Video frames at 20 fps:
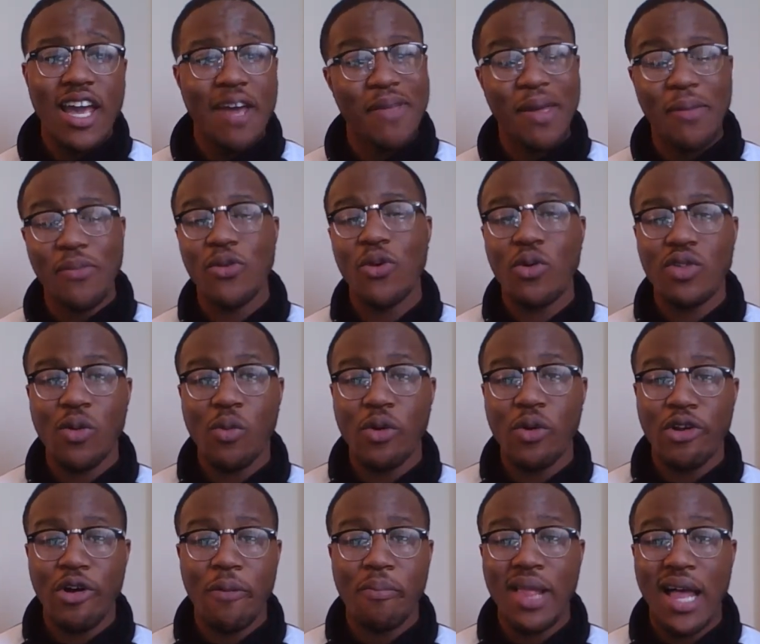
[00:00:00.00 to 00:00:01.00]
Maybe you only
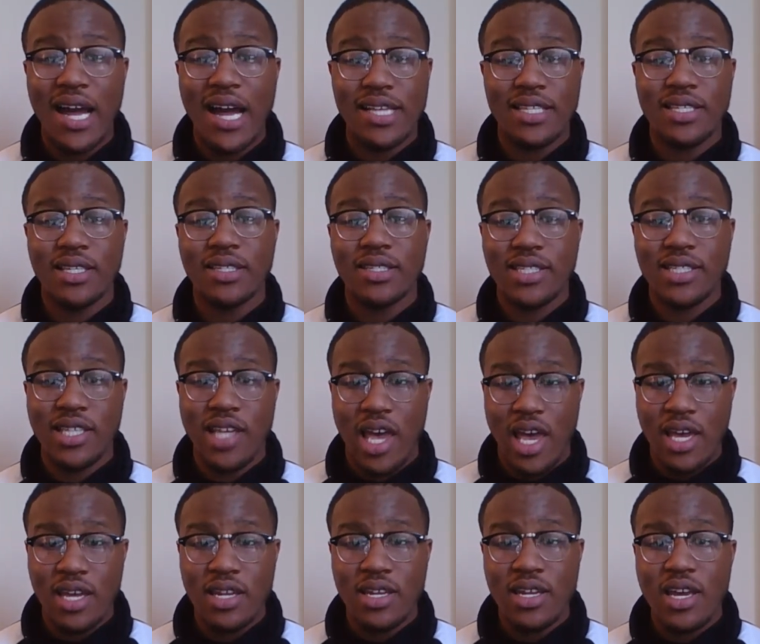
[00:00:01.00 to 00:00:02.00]
want to apply to
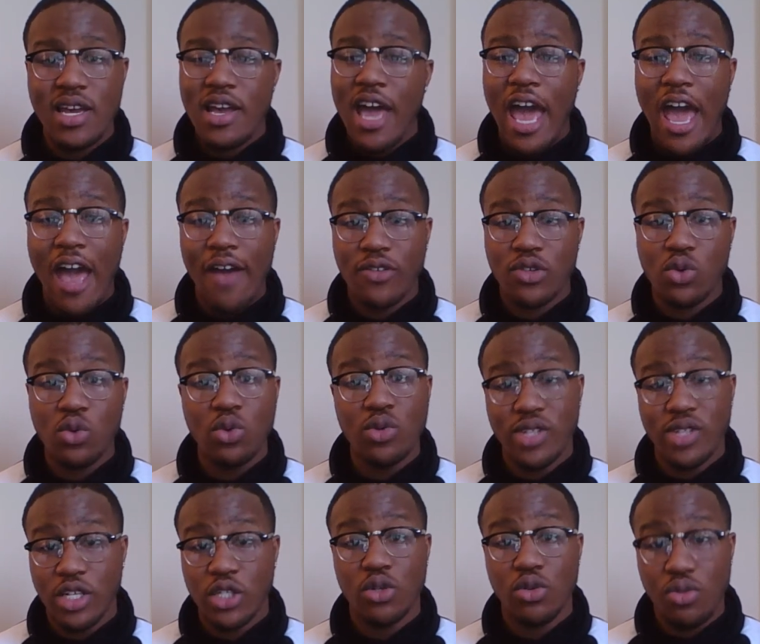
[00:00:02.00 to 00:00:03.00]
10, have
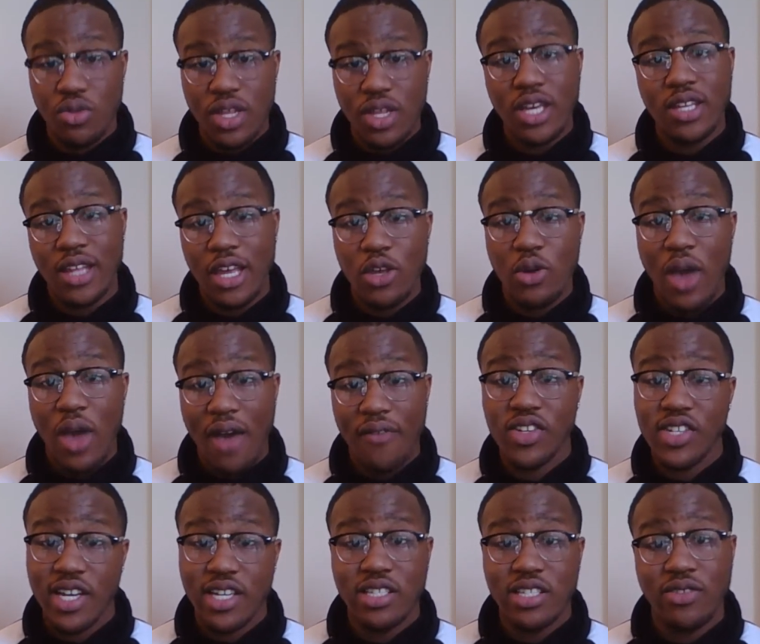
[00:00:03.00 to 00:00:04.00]
schools that you think that you have
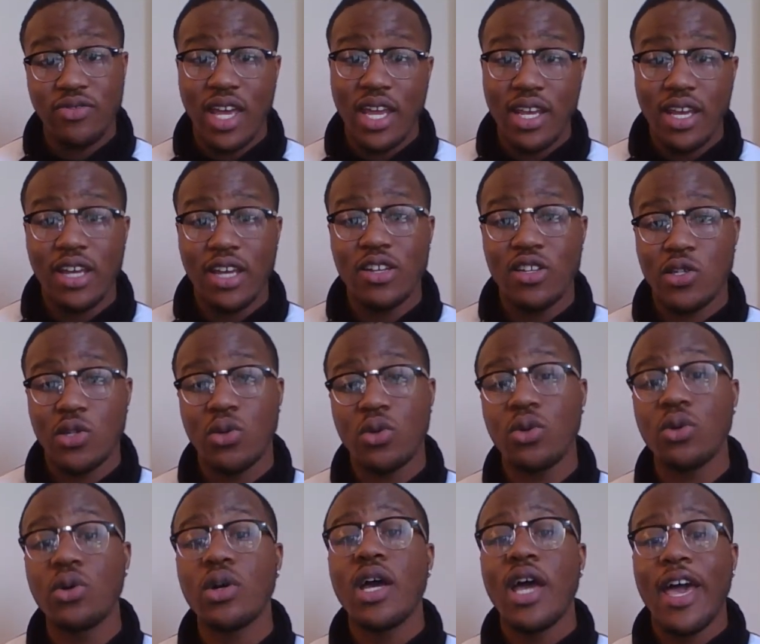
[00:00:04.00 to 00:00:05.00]
a chance of getting
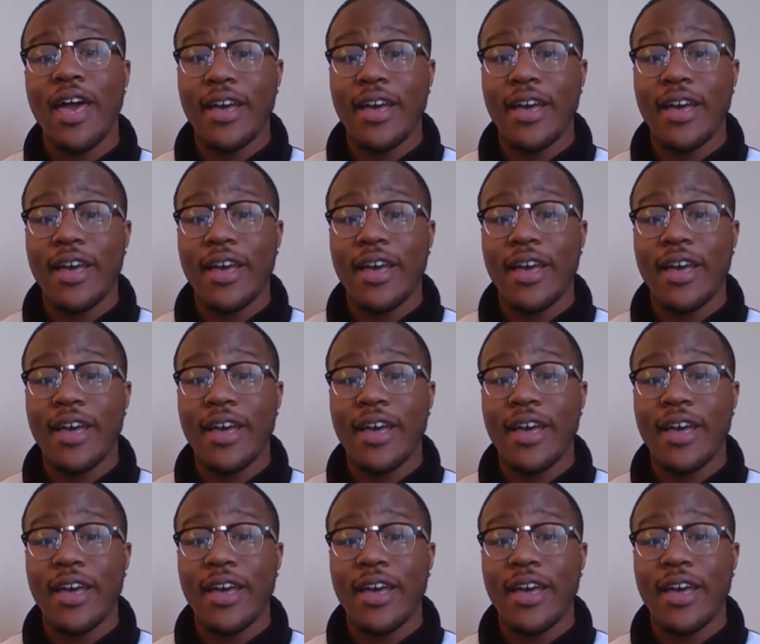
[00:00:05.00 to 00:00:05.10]
into,